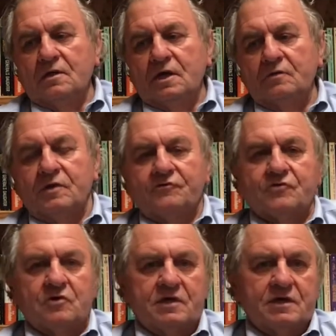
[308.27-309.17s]
And we have
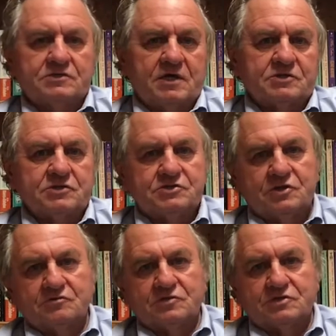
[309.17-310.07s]
cooking section,
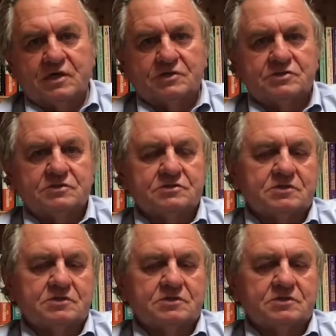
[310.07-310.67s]
children's sections,